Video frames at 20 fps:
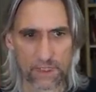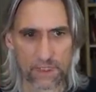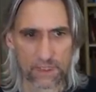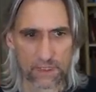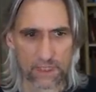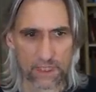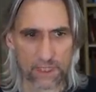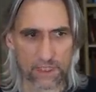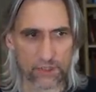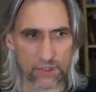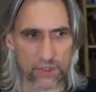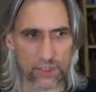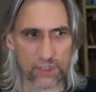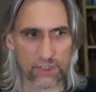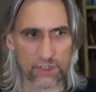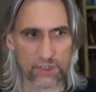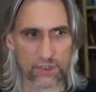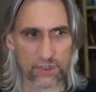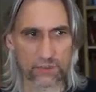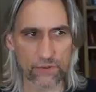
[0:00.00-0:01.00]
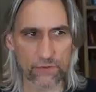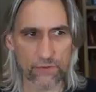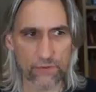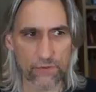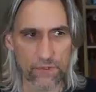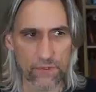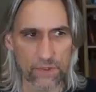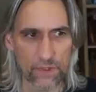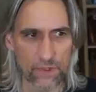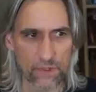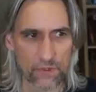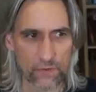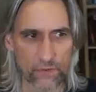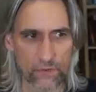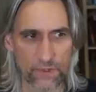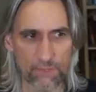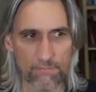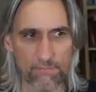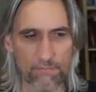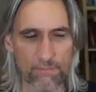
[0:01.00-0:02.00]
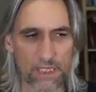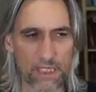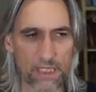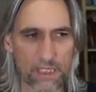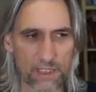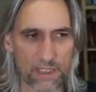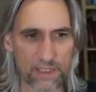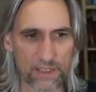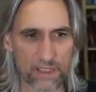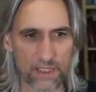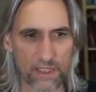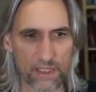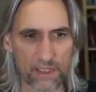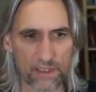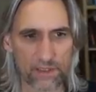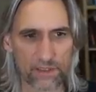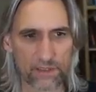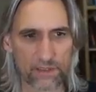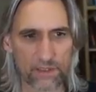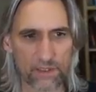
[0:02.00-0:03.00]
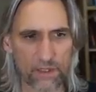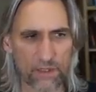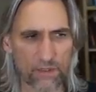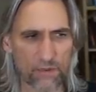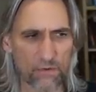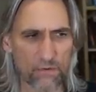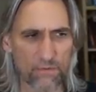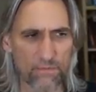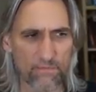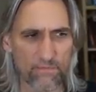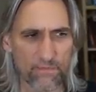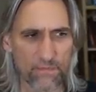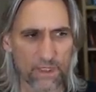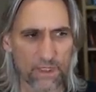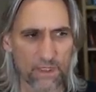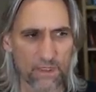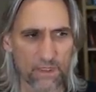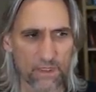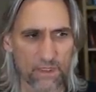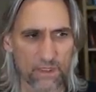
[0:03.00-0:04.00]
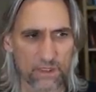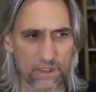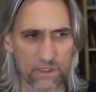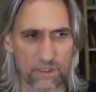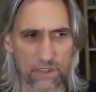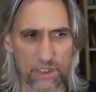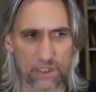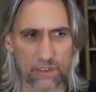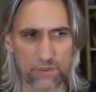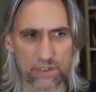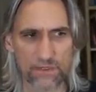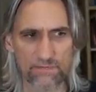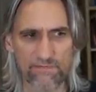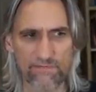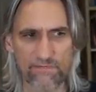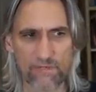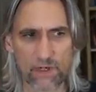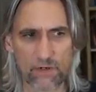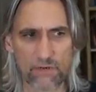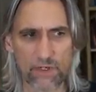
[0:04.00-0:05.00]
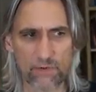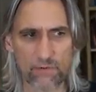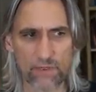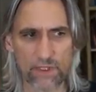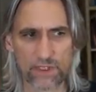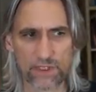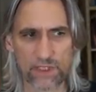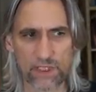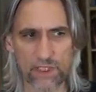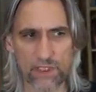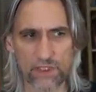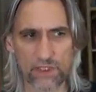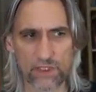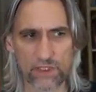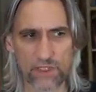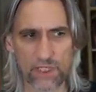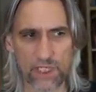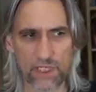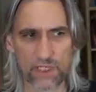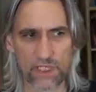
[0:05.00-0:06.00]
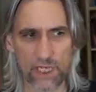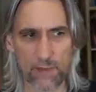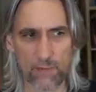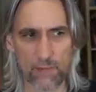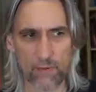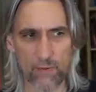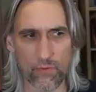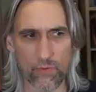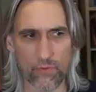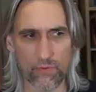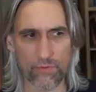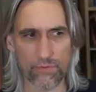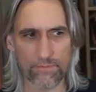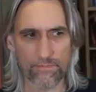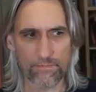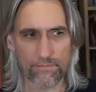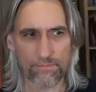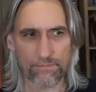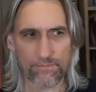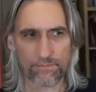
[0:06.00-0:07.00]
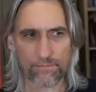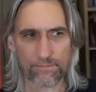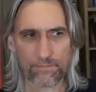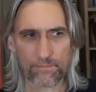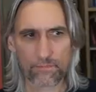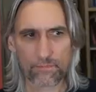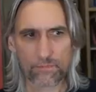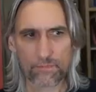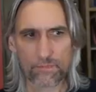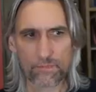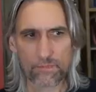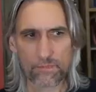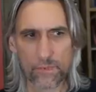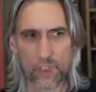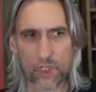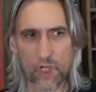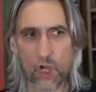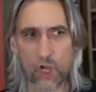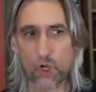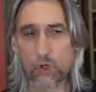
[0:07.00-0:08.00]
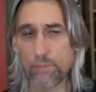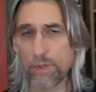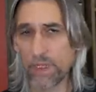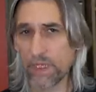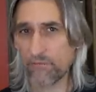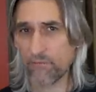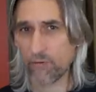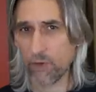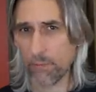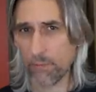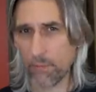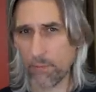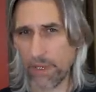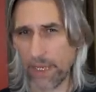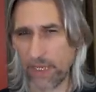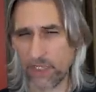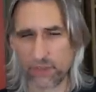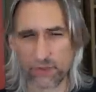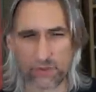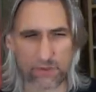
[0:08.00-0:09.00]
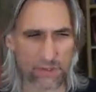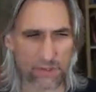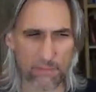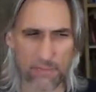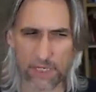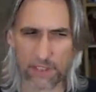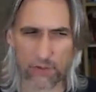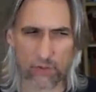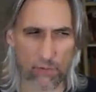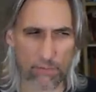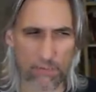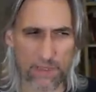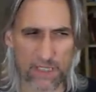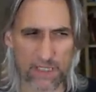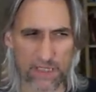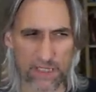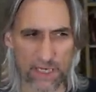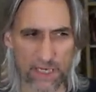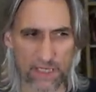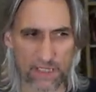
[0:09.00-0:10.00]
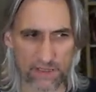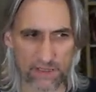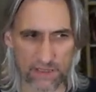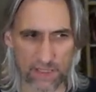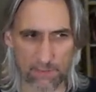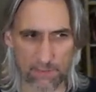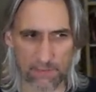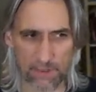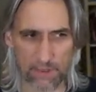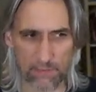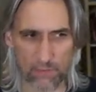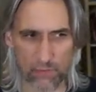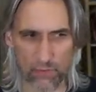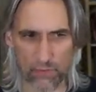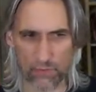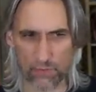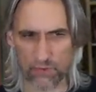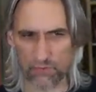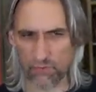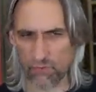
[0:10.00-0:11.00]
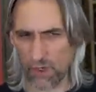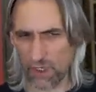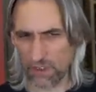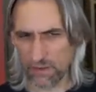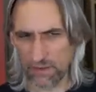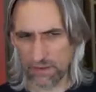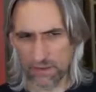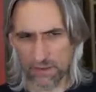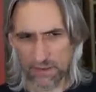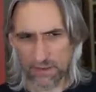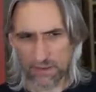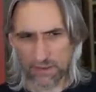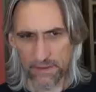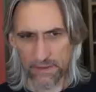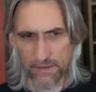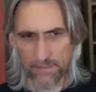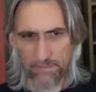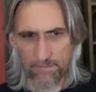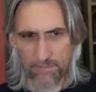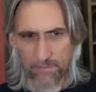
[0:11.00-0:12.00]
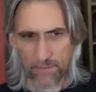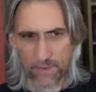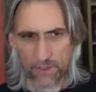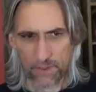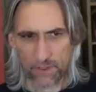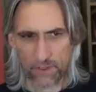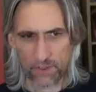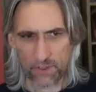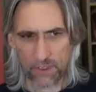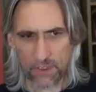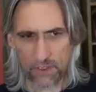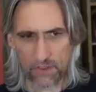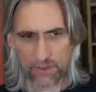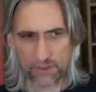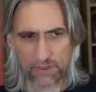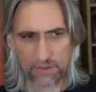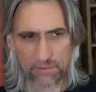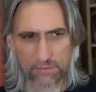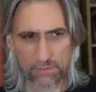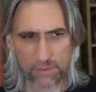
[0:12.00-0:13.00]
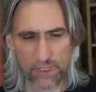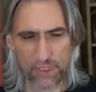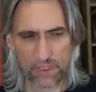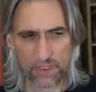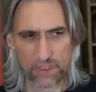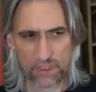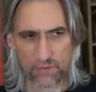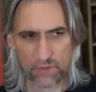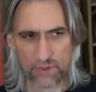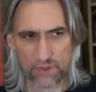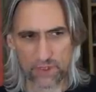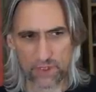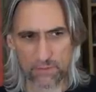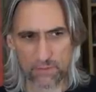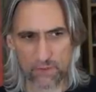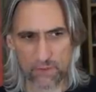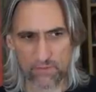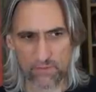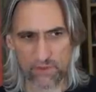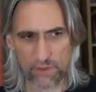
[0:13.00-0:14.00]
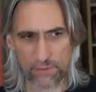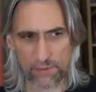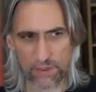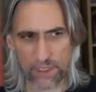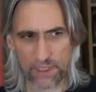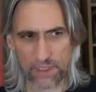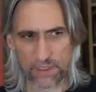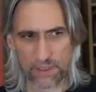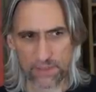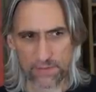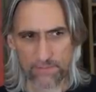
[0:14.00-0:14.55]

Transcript: king g two. Queen b six, so certainly looks very risky to take that pawn, hoping for a perpetual. It might not be there because that b pawn would run. So Carlsen played an interesting move. He played